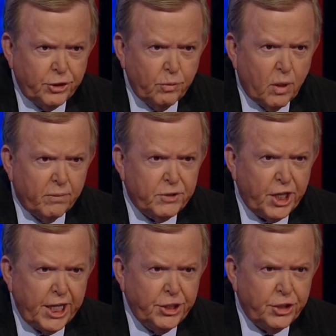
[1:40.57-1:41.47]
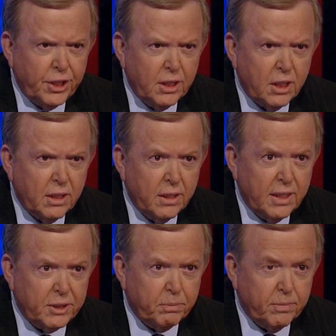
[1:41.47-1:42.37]
issue of changing
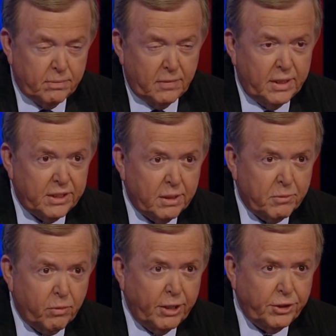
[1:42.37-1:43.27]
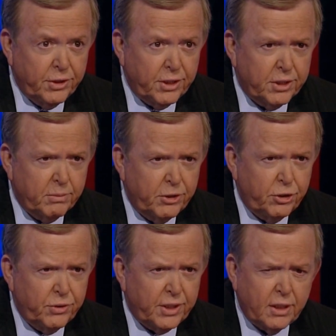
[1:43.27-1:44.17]
this immigration system
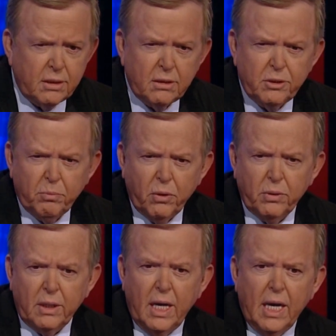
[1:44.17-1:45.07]
that you said is broken.